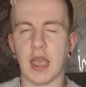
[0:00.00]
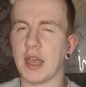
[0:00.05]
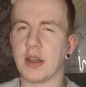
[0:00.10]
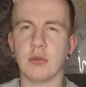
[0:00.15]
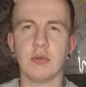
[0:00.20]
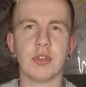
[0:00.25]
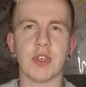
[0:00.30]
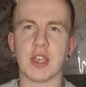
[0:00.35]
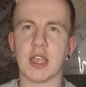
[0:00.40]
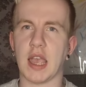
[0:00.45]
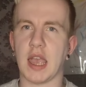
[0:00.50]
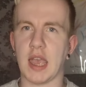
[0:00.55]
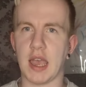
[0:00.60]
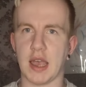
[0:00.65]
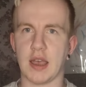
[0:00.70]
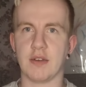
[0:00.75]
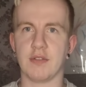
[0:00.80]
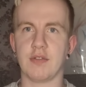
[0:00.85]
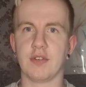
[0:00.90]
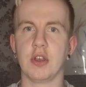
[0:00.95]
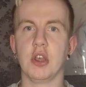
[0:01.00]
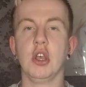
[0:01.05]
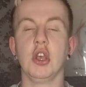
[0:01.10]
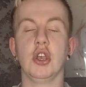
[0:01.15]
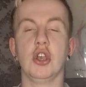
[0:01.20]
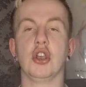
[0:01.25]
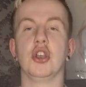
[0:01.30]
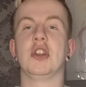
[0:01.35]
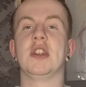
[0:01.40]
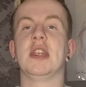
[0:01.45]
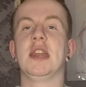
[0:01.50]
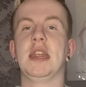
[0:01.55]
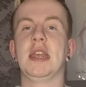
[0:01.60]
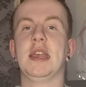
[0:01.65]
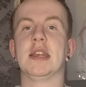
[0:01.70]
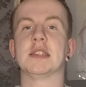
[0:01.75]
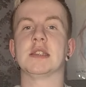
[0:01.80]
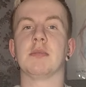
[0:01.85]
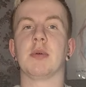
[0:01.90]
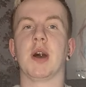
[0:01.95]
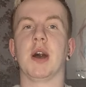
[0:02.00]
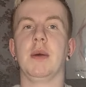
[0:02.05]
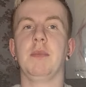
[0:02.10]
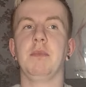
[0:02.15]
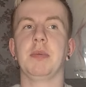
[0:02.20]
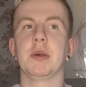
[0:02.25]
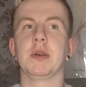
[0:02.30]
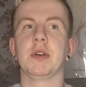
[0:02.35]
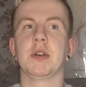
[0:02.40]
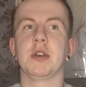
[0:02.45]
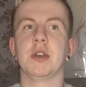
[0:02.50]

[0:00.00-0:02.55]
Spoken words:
I don't think I have. Houdini is a bop.